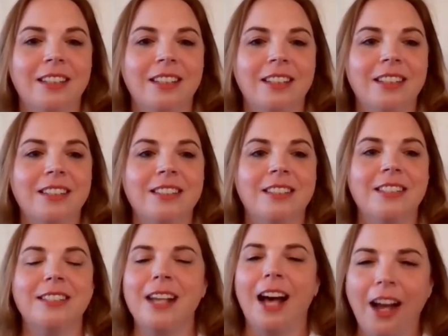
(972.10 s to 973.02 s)
this
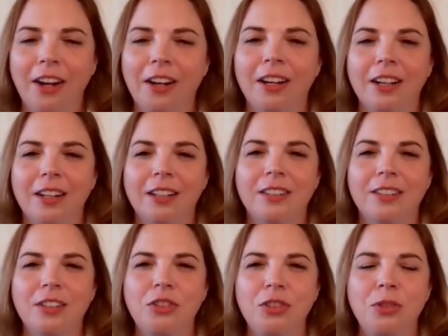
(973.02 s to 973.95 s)
desire
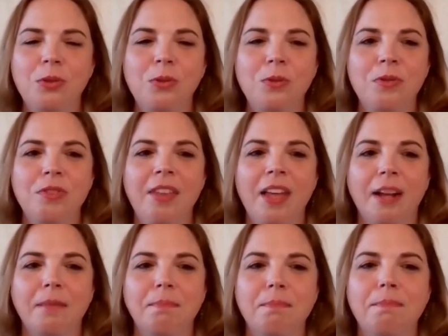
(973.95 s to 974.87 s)
to choose
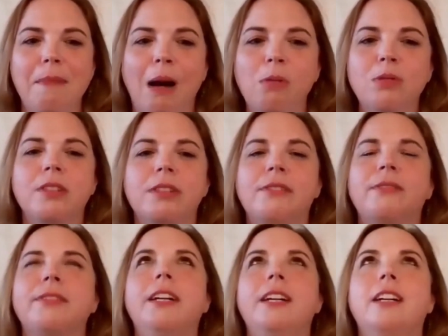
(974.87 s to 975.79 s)
that Mount of
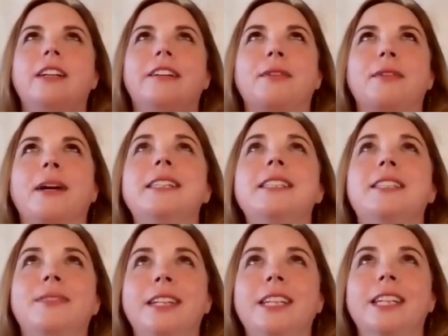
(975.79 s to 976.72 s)

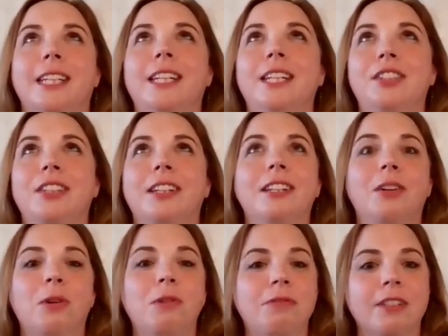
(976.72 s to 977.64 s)
Transfiguration
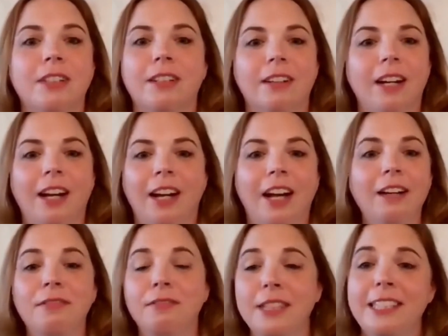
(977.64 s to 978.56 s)
over
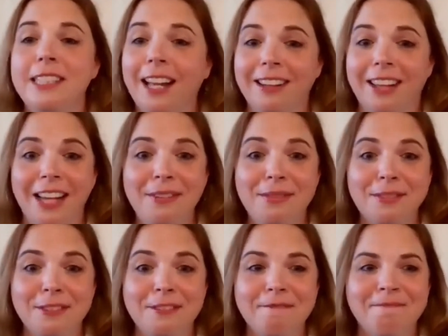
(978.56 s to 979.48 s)
everyday
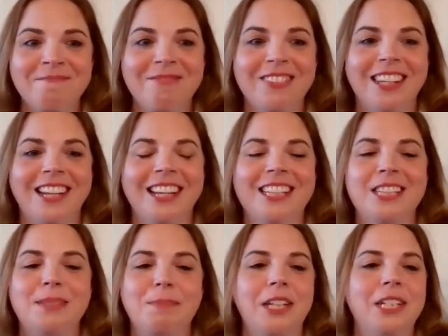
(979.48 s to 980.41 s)
life, and
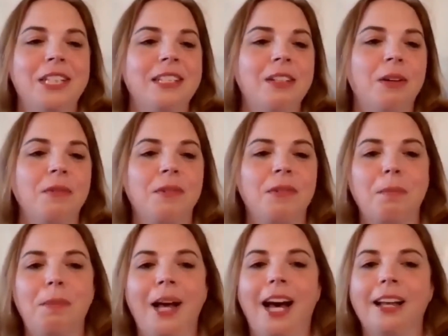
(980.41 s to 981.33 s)
especially over the
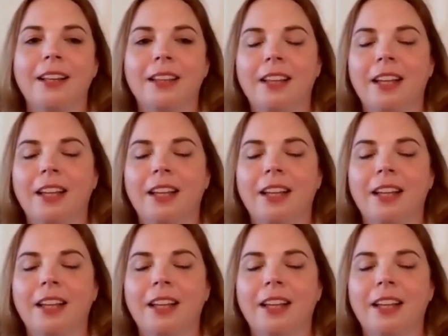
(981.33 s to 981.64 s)
path